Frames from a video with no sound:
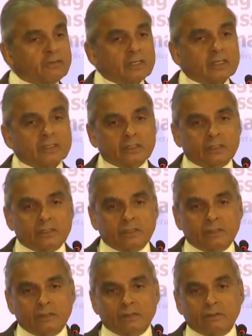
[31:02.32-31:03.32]
difficult
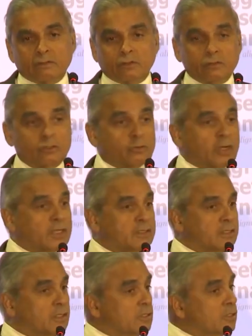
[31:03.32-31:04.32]
for
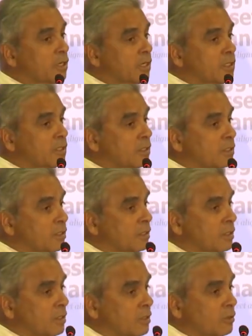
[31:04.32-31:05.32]
US and China
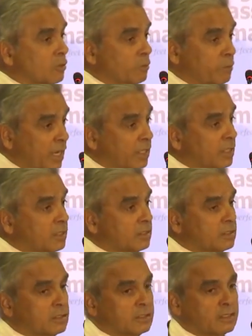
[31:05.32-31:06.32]
to
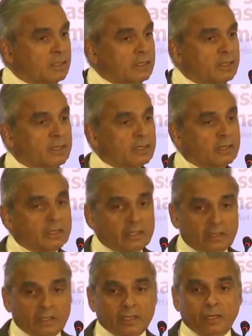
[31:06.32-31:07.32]
manage
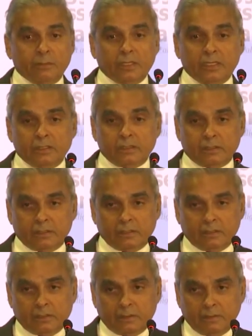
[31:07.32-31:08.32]
in the coming
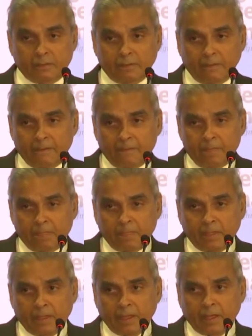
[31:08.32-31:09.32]
years.
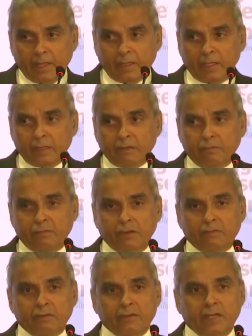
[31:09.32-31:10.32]
And then the
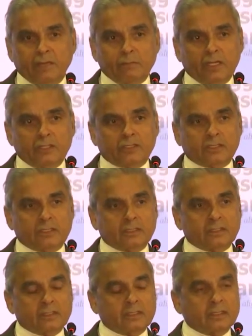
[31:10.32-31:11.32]
fifth dimension
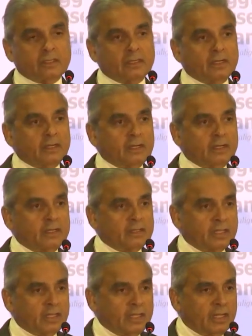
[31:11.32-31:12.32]

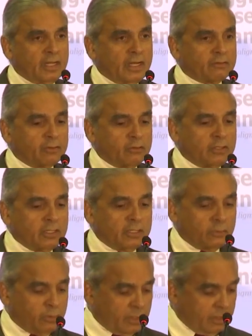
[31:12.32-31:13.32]
that they'll have to
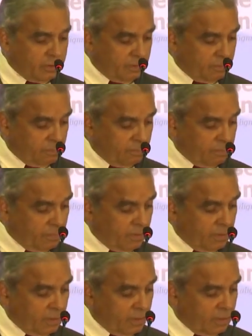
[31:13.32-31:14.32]
deal with
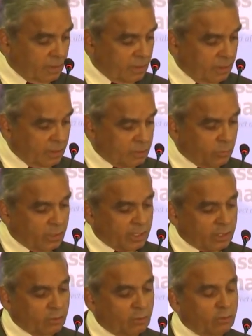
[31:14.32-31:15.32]
is what
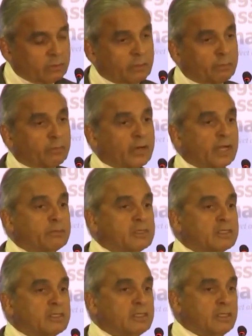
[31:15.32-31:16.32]
I call the
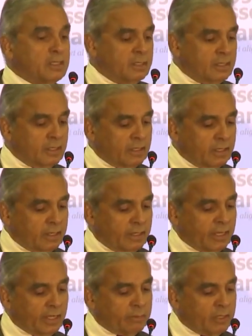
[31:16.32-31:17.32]
primacy
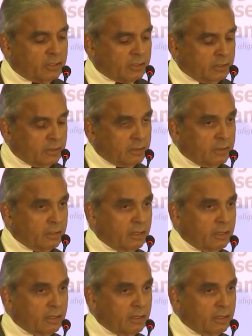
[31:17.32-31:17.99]
dimension.